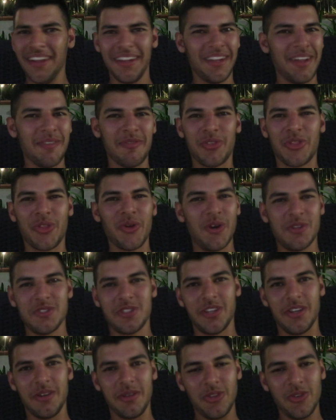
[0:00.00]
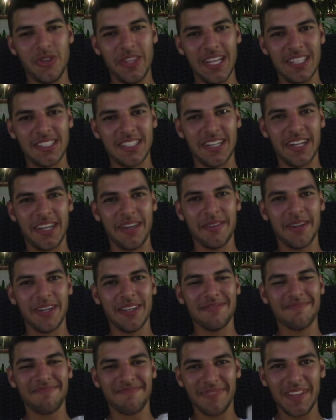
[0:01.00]
Never thought I was gonna do that today,
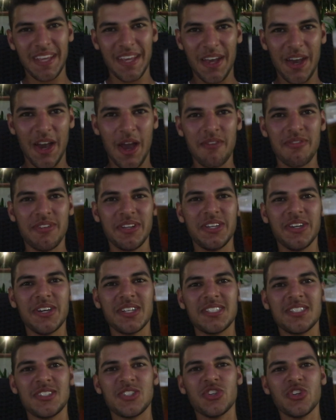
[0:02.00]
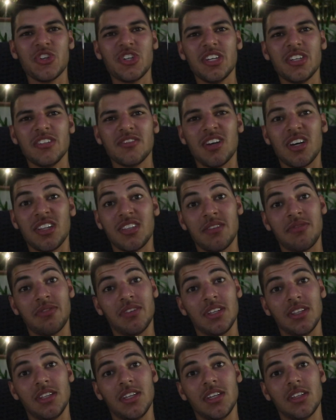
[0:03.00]
but hopefully you guys enjoyed it. I
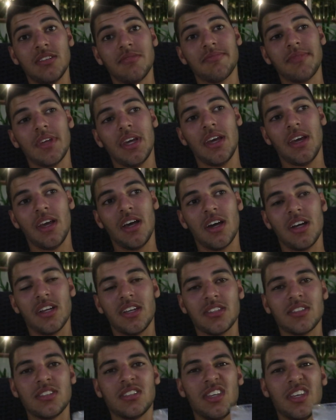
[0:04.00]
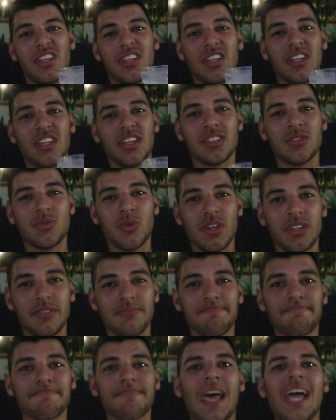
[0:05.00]
definitely did. And I'll see you in the next one.
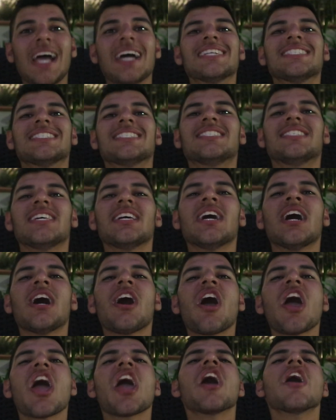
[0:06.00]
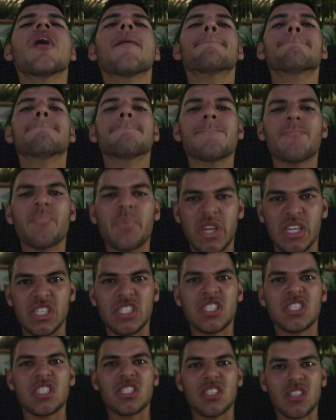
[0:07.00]
See ya and
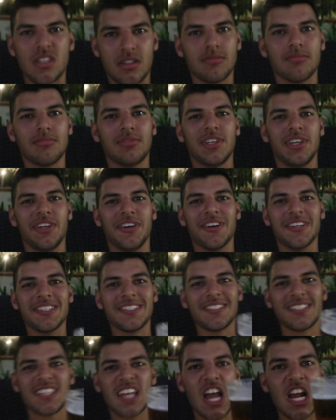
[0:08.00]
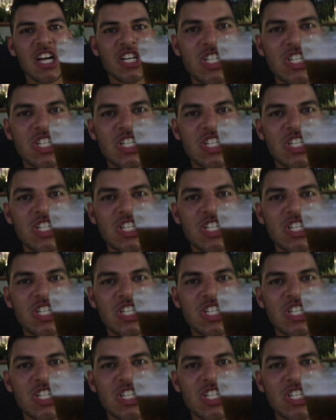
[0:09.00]
peace. See you guys.